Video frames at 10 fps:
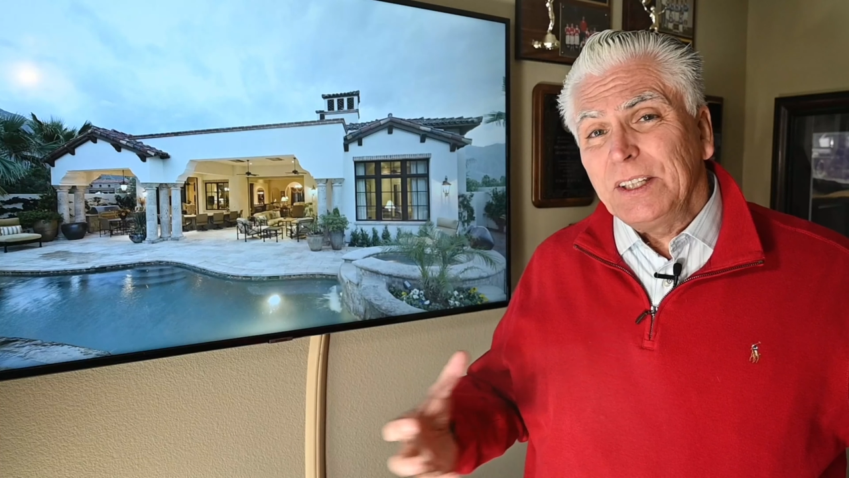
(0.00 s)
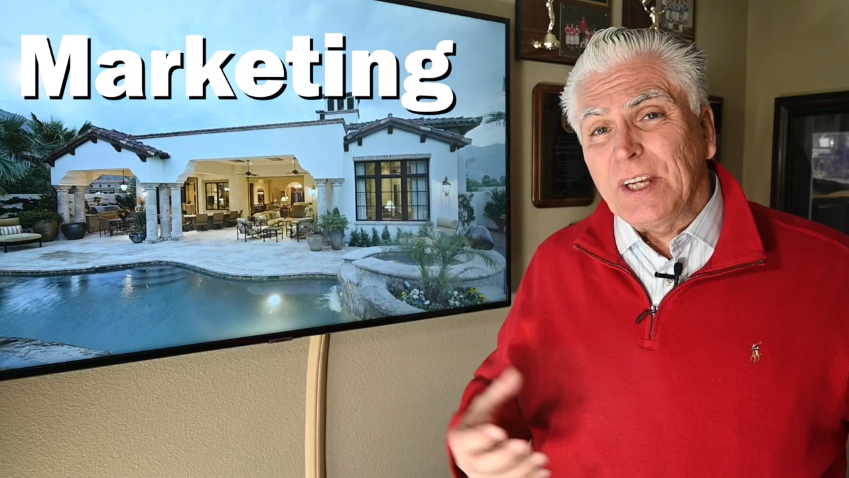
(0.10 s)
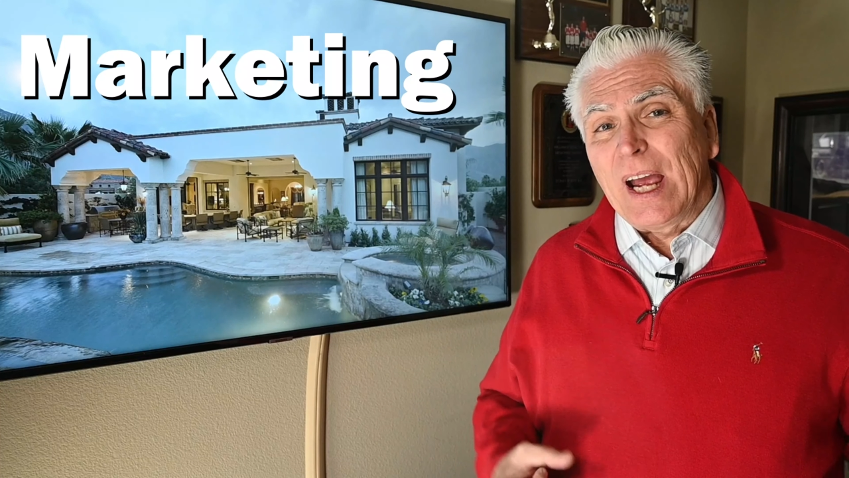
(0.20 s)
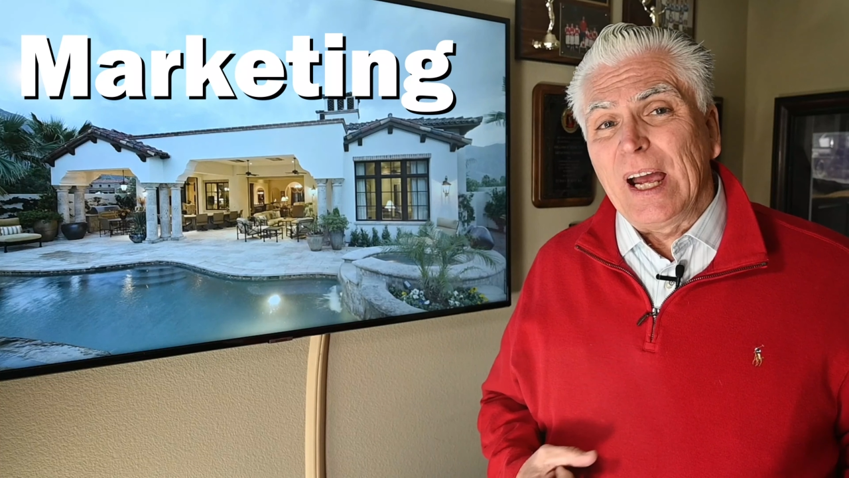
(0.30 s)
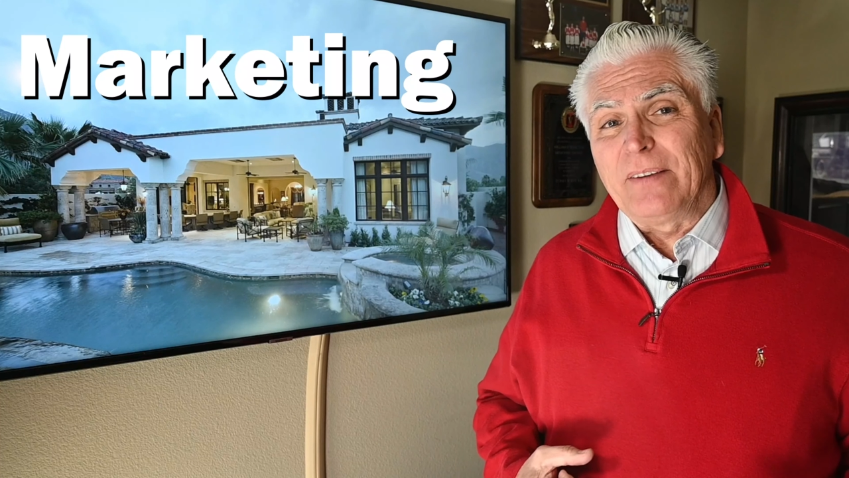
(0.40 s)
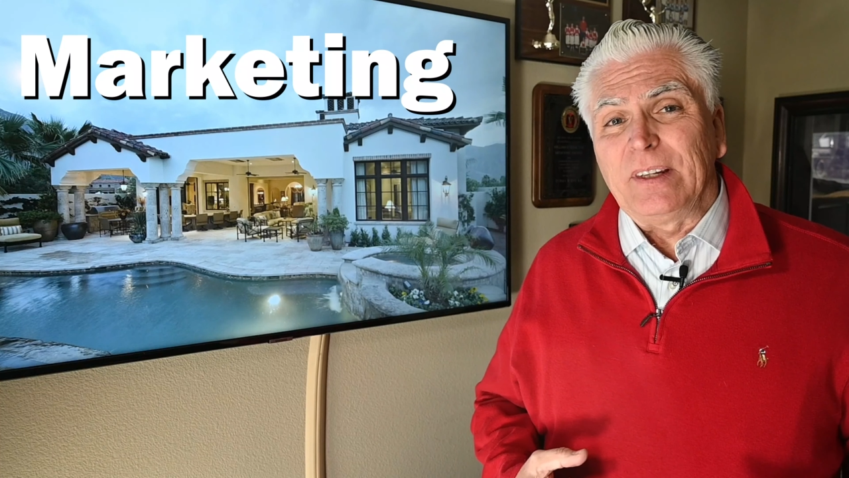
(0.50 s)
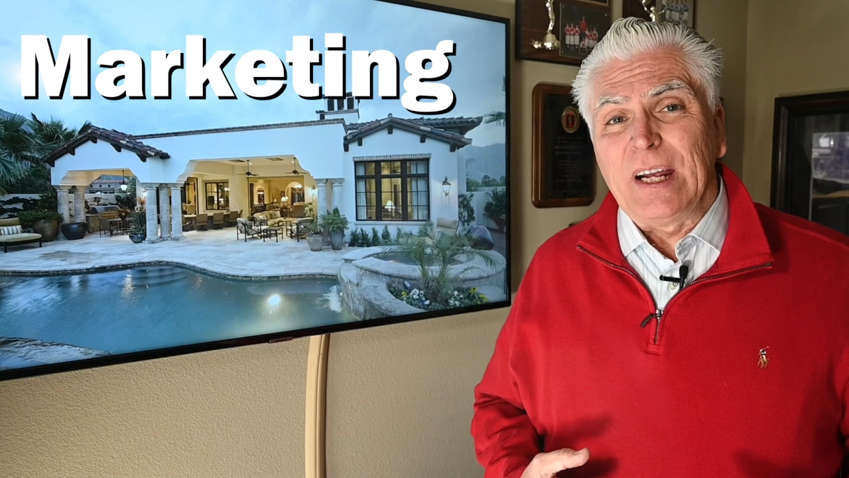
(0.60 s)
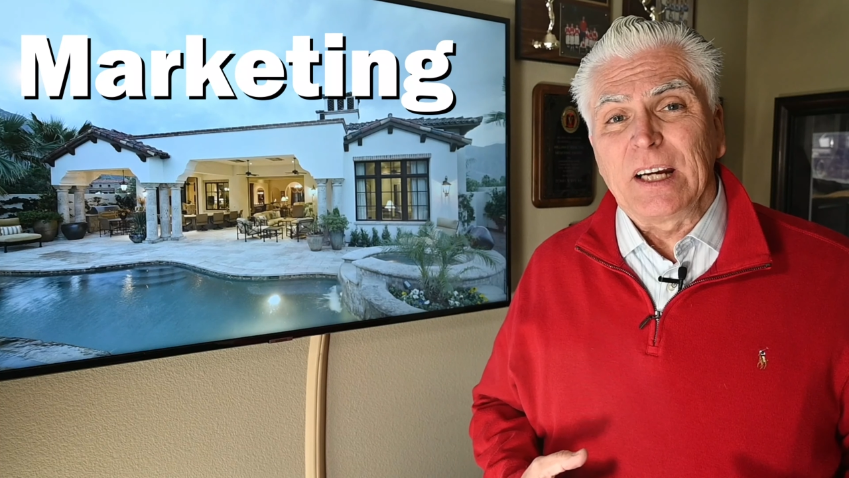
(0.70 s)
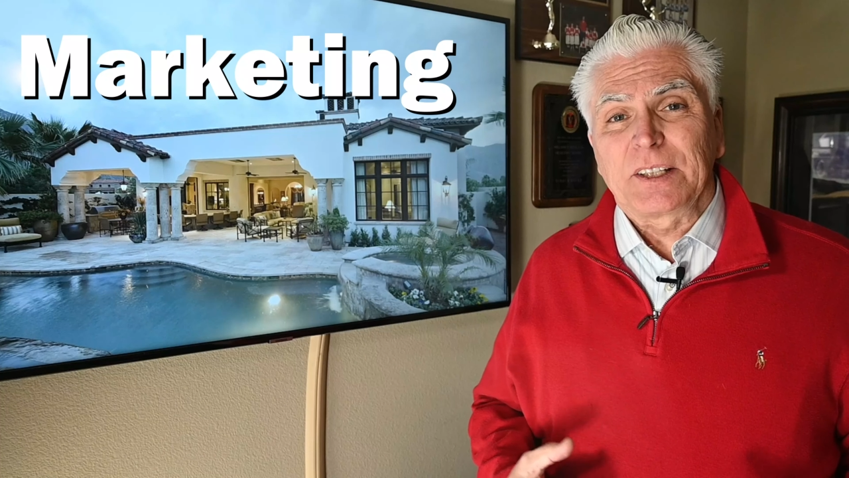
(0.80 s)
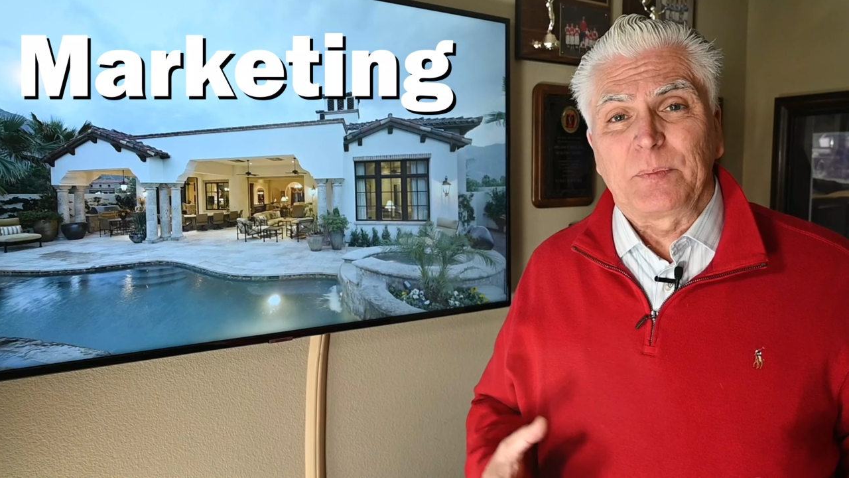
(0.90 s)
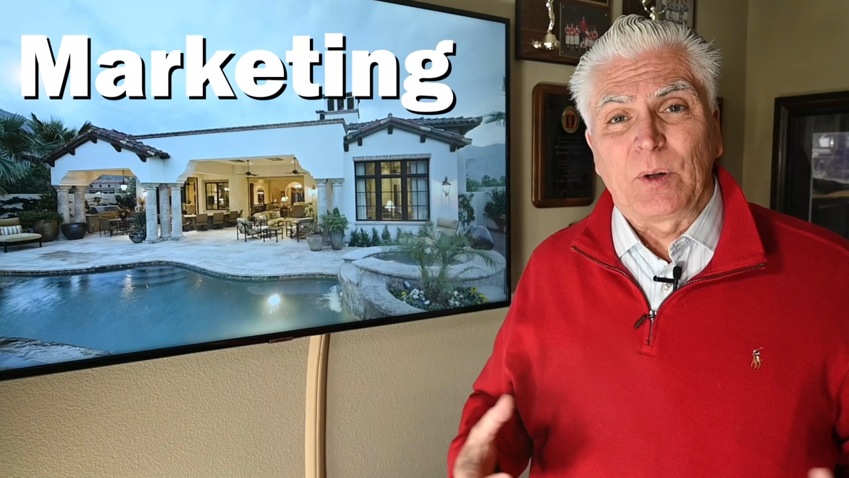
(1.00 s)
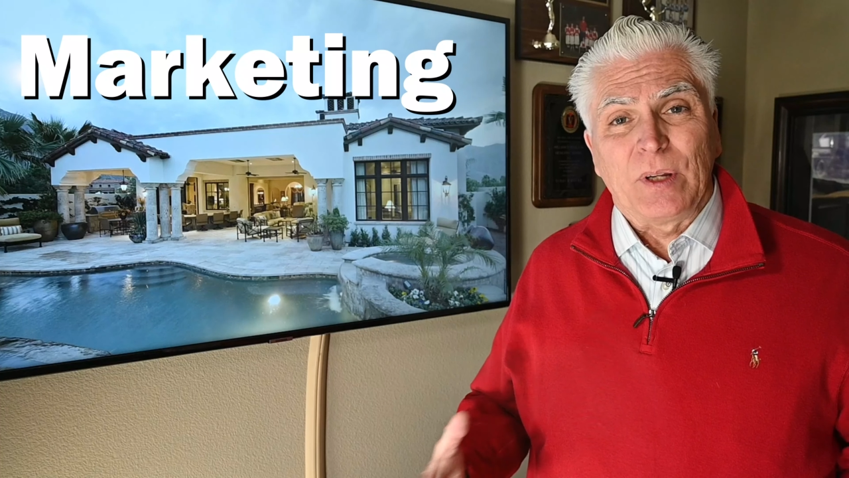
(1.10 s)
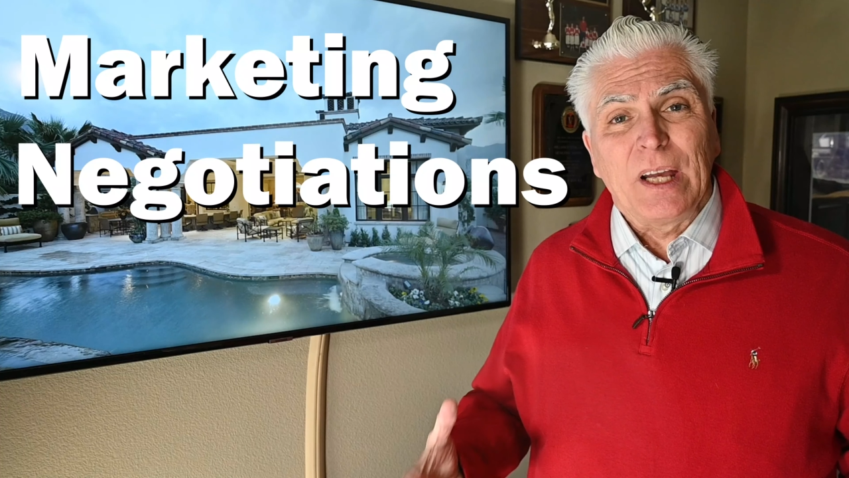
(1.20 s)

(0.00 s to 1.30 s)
to have an expert